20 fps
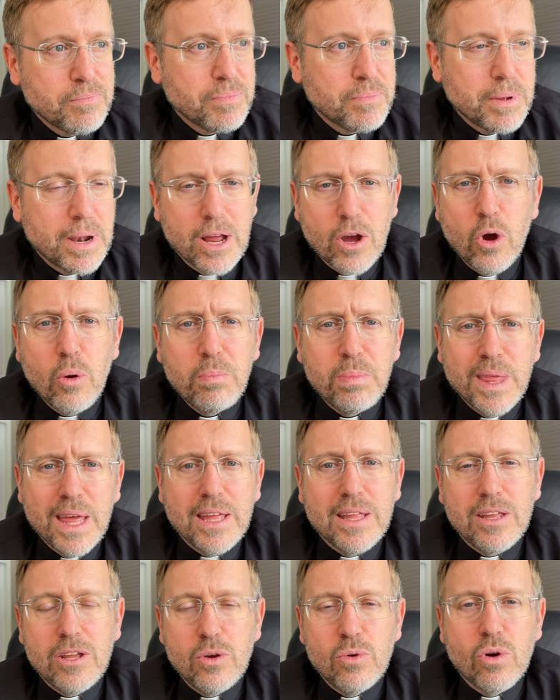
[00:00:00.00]
But I hope
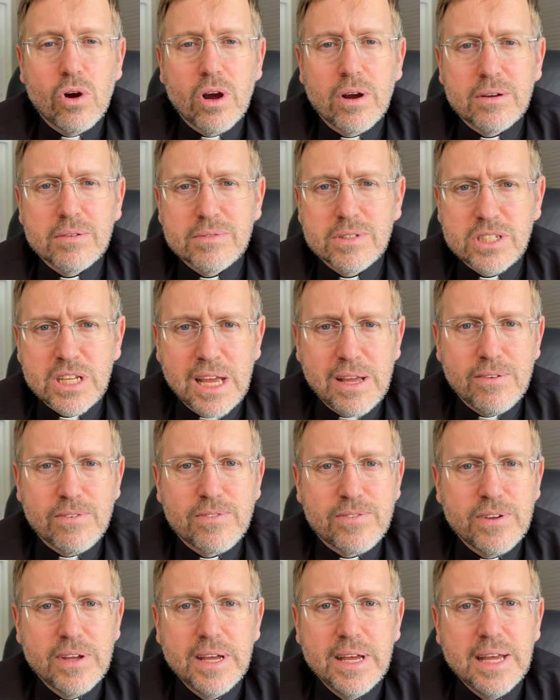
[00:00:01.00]
that you are safe,